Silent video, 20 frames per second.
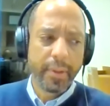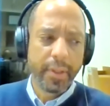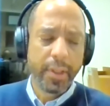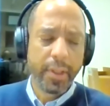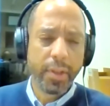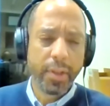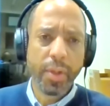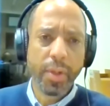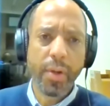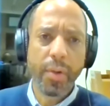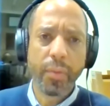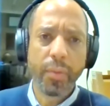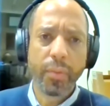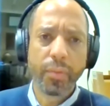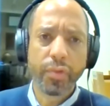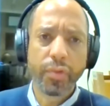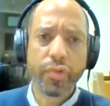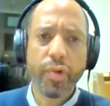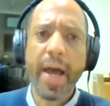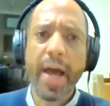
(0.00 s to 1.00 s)
you know,
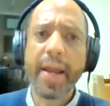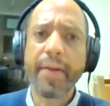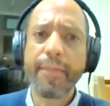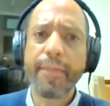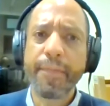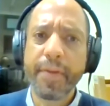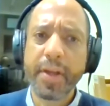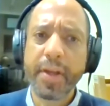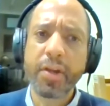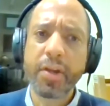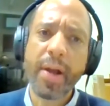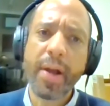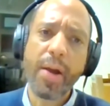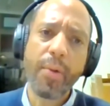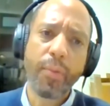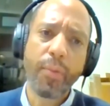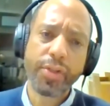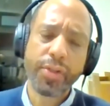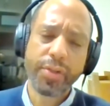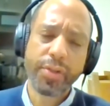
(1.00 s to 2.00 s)
try to figure
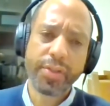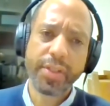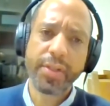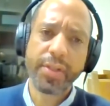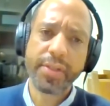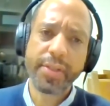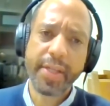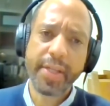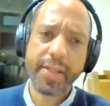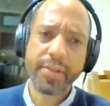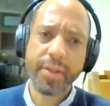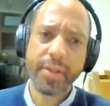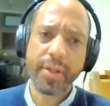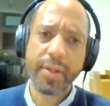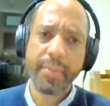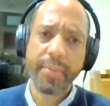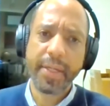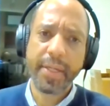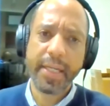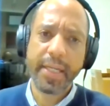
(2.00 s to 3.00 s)
out what your skill set's going
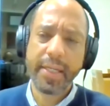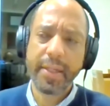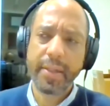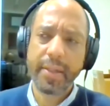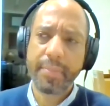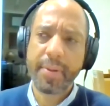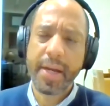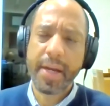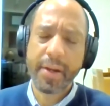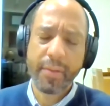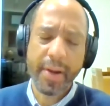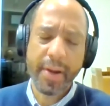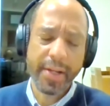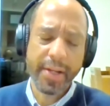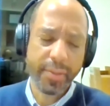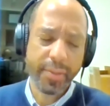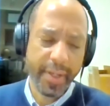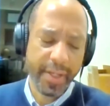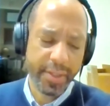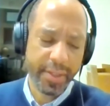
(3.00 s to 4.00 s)
to be upon
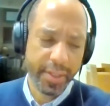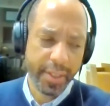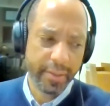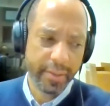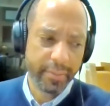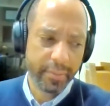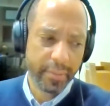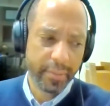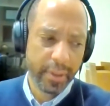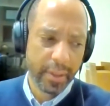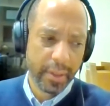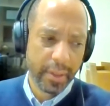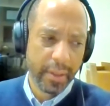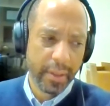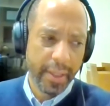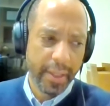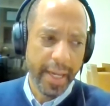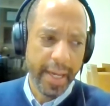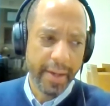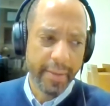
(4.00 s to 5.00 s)
graduation
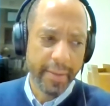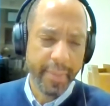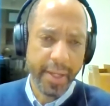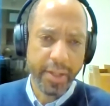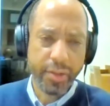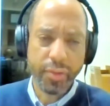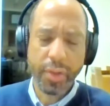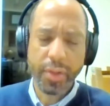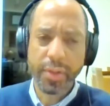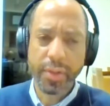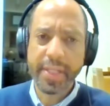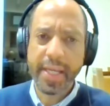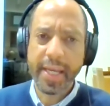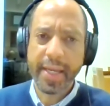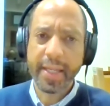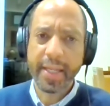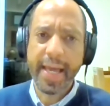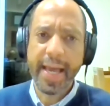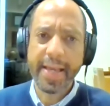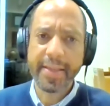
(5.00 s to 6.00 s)
and make sure you
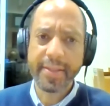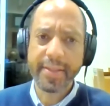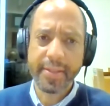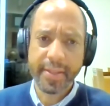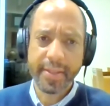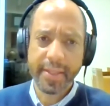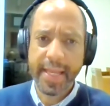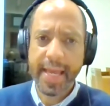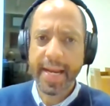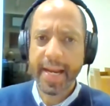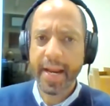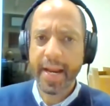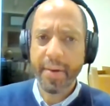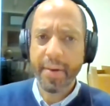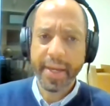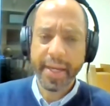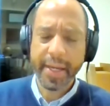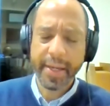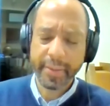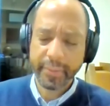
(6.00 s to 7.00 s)
take classes in that
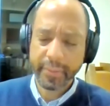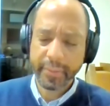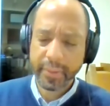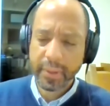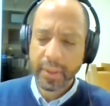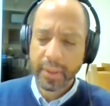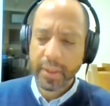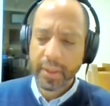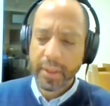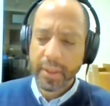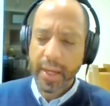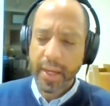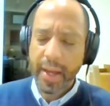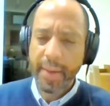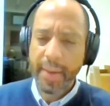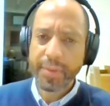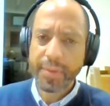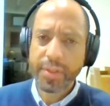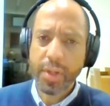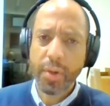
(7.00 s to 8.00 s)
area.
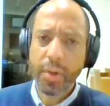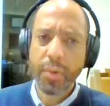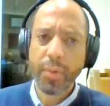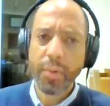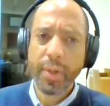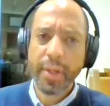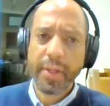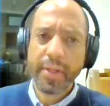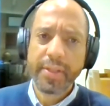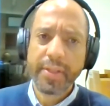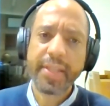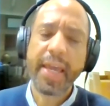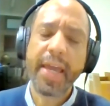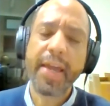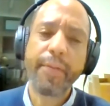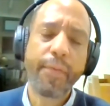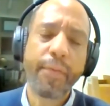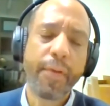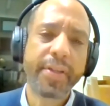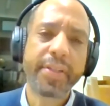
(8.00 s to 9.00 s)
So
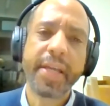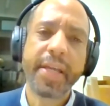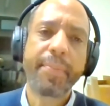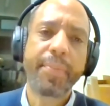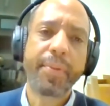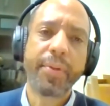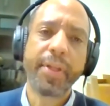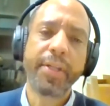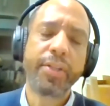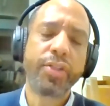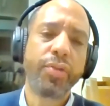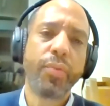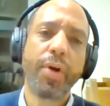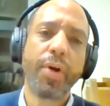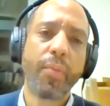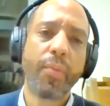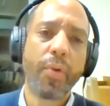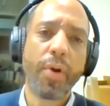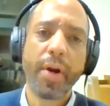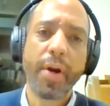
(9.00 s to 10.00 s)
saying, for example, that you
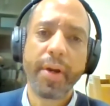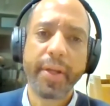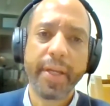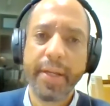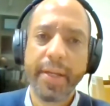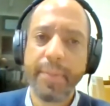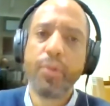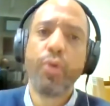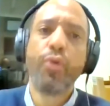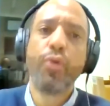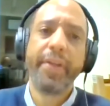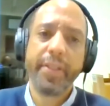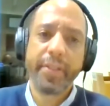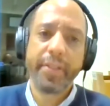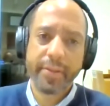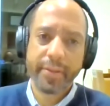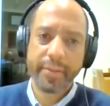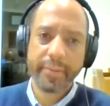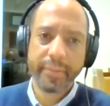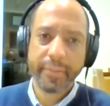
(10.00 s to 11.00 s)
want to work in
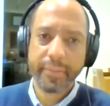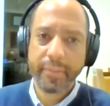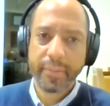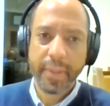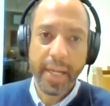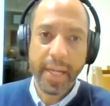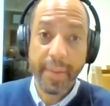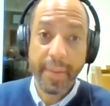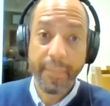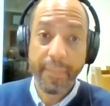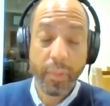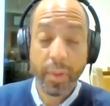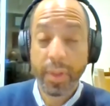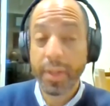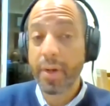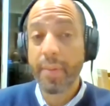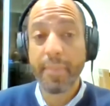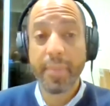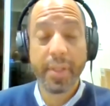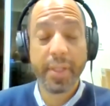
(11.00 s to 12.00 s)
movies, well,
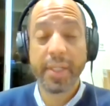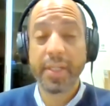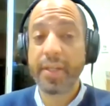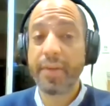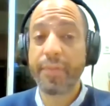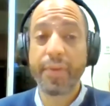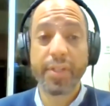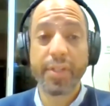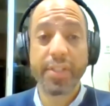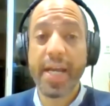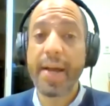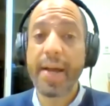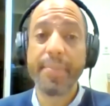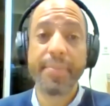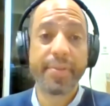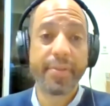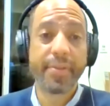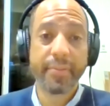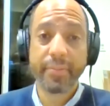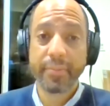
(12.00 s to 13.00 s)
there are a million different
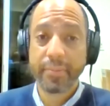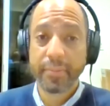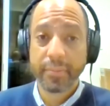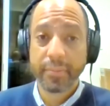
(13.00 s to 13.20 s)
jobs